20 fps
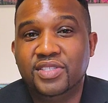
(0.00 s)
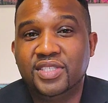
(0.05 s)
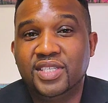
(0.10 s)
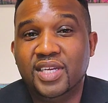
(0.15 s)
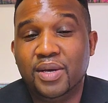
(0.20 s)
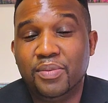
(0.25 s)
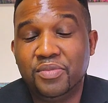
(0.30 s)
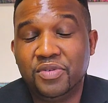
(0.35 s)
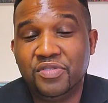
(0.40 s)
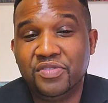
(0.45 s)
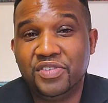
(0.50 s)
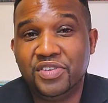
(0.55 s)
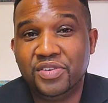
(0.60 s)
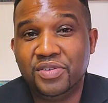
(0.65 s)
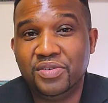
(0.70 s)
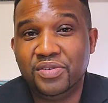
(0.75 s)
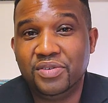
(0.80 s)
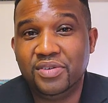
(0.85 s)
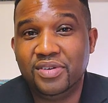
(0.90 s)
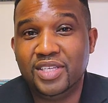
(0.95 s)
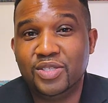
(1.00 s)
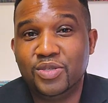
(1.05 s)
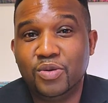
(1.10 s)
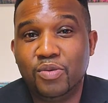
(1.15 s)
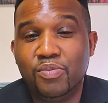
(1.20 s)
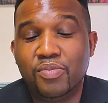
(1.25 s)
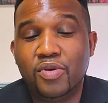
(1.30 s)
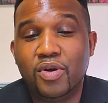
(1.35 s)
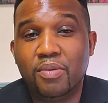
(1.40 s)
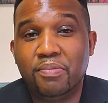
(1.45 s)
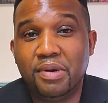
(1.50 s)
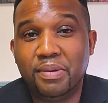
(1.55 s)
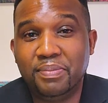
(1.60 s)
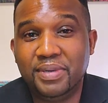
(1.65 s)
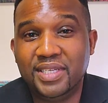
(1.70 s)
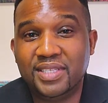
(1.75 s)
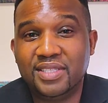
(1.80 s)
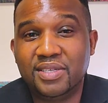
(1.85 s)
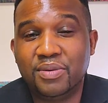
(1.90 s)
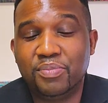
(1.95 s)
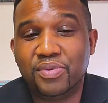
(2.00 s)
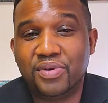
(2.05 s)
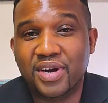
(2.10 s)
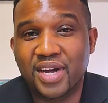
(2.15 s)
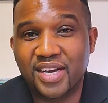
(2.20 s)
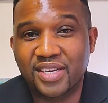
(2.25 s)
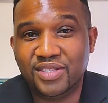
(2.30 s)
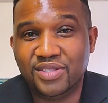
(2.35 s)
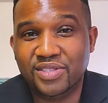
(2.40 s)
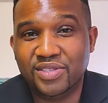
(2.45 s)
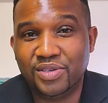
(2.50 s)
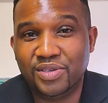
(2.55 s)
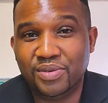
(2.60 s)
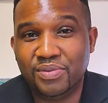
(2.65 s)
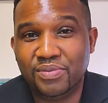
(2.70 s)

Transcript: some of you, this will probably surprise you,